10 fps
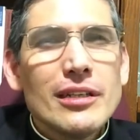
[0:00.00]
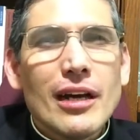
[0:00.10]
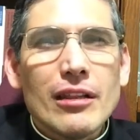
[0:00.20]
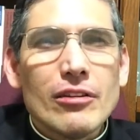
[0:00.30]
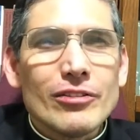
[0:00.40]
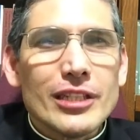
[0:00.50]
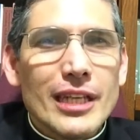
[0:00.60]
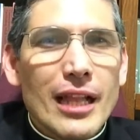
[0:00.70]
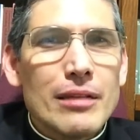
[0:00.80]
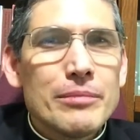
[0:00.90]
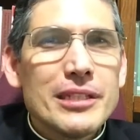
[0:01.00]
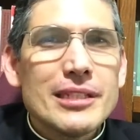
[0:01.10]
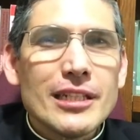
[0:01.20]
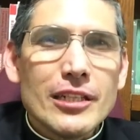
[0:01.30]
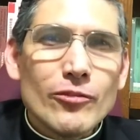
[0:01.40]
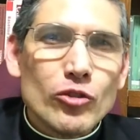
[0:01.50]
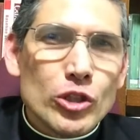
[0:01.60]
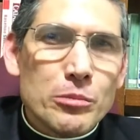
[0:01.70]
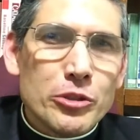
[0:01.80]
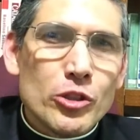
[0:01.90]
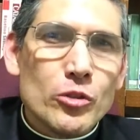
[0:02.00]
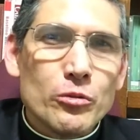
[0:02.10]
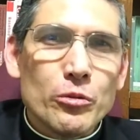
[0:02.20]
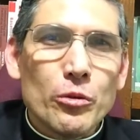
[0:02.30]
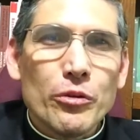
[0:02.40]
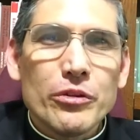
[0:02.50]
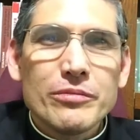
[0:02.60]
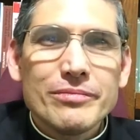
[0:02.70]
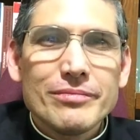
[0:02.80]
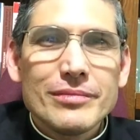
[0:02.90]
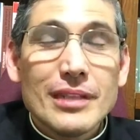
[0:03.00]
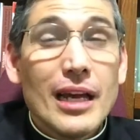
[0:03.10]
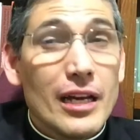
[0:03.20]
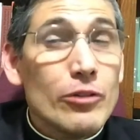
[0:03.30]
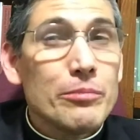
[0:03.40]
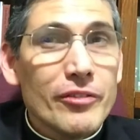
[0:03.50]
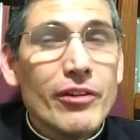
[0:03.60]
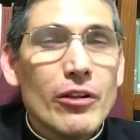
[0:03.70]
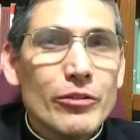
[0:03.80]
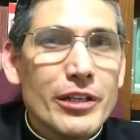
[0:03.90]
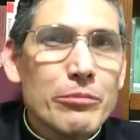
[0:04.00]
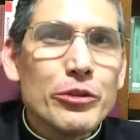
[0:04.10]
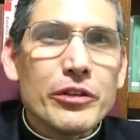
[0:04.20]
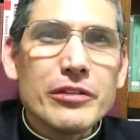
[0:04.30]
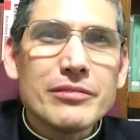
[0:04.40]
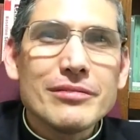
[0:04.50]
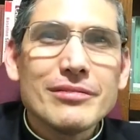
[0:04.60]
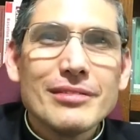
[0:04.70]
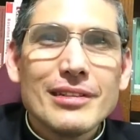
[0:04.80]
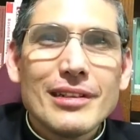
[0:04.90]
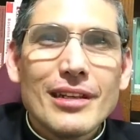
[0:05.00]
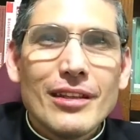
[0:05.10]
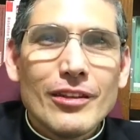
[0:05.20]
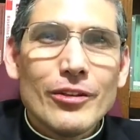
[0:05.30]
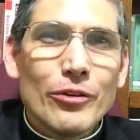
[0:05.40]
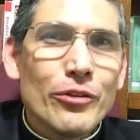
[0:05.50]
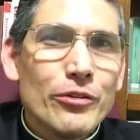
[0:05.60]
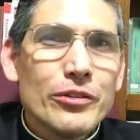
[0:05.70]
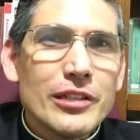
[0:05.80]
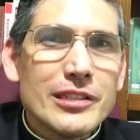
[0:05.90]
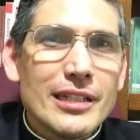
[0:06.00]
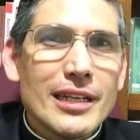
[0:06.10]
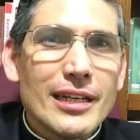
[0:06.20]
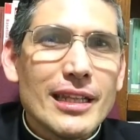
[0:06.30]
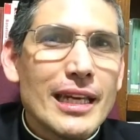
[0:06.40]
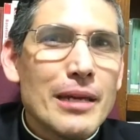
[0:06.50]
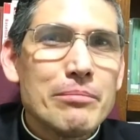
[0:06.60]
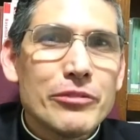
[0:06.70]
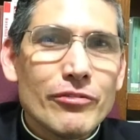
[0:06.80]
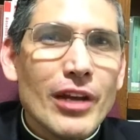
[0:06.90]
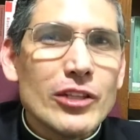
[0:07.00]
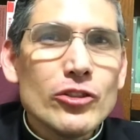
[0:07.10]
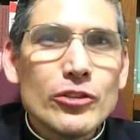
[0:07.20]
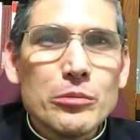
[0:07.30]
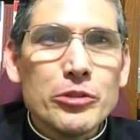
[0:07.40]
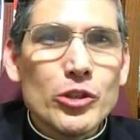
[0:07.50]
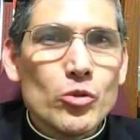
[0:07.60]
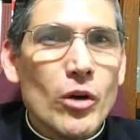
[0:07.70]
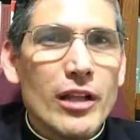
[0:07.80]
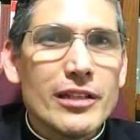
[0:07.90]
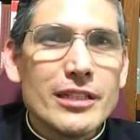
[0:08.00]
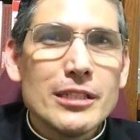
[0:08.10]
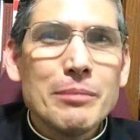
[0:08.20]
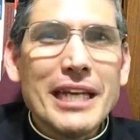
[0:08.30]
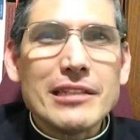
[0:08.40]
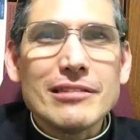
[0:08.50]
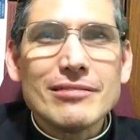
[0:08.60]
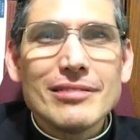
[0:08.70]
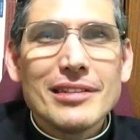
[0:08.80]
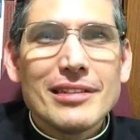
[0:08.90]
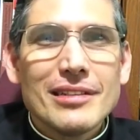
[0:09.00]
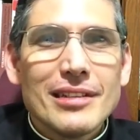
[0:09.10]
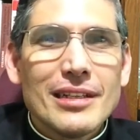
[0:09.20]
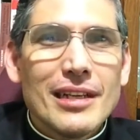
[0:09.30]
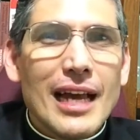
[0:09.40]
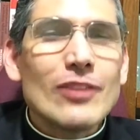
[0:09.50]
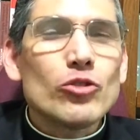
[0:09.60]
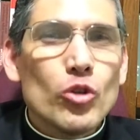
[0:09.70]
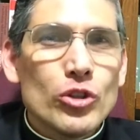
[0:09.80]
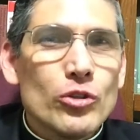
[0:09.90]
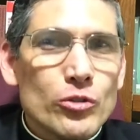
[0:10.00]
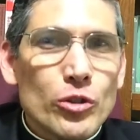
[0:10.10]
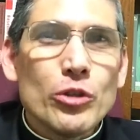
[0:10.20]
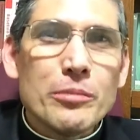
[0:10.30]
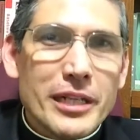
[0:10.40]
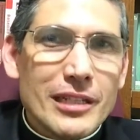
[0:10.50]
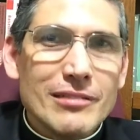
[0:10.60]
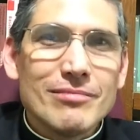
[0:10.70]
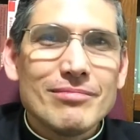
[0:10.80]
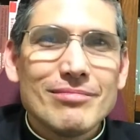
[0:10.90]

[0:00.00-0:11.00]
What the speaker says: along the elements needed for spiritual growth. And I'll be following a book. The author is an acclaimed professor of spirituality in Spain, Antonio Royo Marin.